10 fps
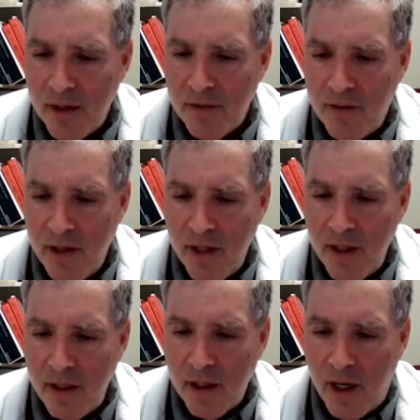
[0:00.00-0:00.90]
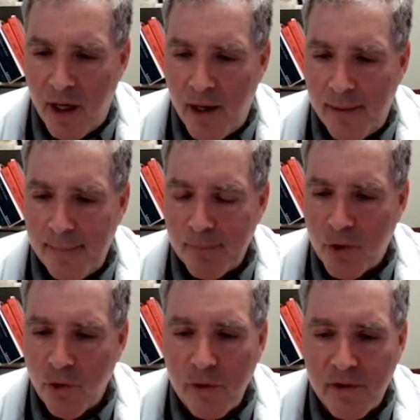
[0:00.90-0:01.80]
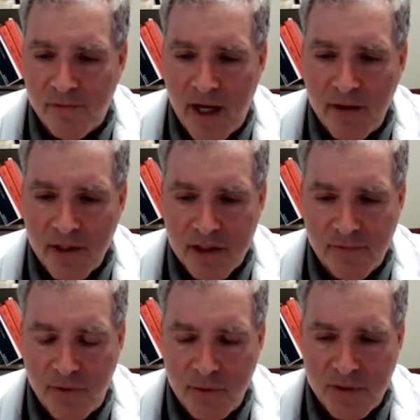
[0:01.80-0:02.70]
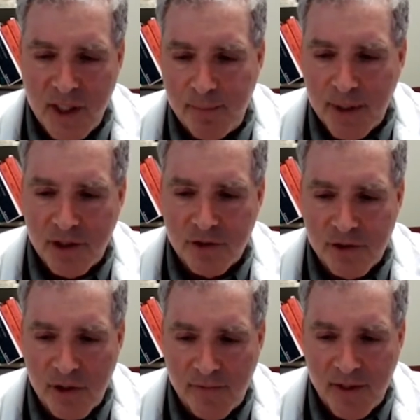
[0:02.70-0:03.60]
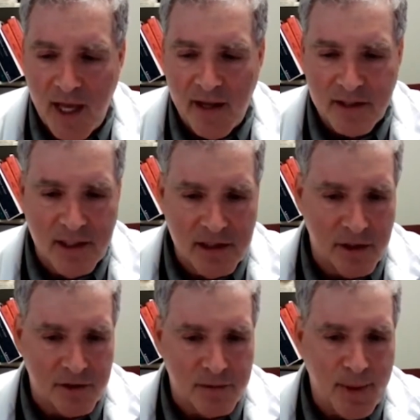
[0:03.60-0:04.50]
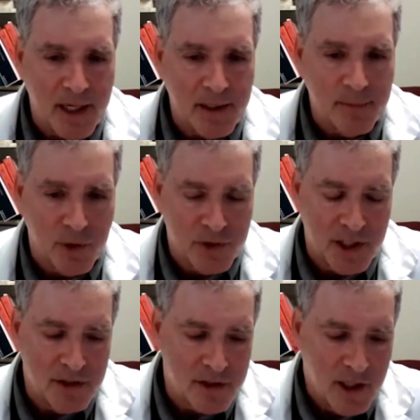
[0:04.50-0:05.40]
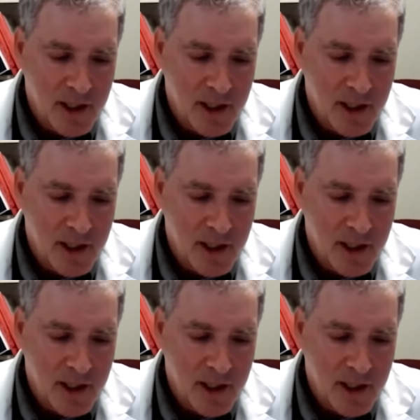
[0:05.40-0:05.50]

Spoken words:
The coronavirus, if you've seen pictures of it, has these little spike proteins,